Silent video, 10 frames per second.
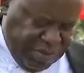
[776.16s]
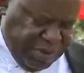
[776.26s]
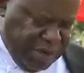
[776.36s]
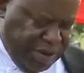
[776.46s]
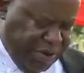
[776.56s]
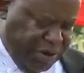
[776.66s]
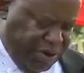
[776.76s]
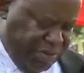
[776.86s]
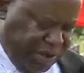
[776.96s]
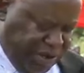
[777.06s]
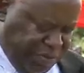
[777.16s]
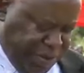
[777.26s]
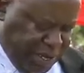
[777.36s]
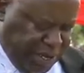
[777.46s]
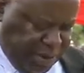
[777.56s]
I beg your pardon, Mr.
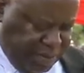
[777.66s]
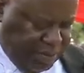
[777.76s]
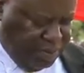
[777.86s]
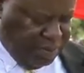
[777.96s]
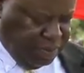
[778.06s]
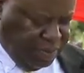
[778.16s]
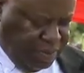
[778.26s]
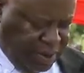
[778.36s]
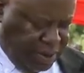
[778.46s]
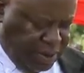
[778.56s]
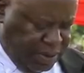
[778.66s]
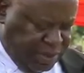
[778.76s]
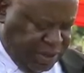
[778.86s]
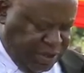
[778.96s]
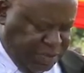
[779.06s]
Speaker.
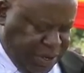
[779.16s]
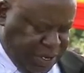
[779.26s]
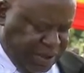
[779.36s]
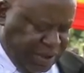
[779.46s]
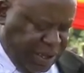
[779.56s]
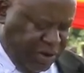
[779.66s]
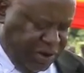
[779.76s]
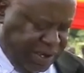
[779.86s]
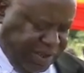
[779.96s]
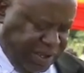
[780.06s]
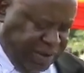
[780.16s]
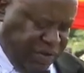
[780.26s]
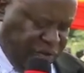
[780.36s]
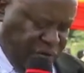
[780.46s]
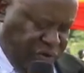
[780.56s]
Mr. Speaker, sir, on the
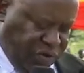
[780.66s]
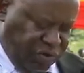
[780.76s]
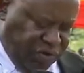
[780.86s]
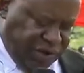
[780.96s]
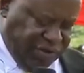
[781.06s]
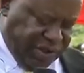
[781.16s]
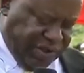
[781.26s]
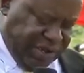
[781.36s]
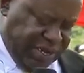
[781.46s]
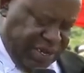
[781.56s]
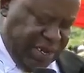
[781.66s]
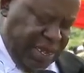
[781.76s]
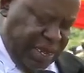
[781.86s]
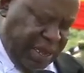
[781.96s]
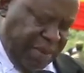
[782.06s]
6th June 2016,
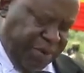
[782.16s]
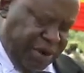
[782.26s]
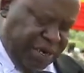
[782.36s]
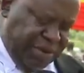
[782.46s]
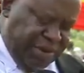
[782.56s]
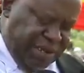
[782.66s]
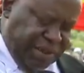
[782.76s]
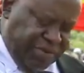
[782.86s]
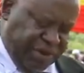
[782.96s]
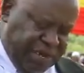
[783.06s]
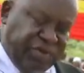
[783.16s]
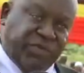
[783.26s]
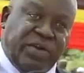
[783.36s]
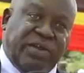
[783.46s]
appointed Minister of State for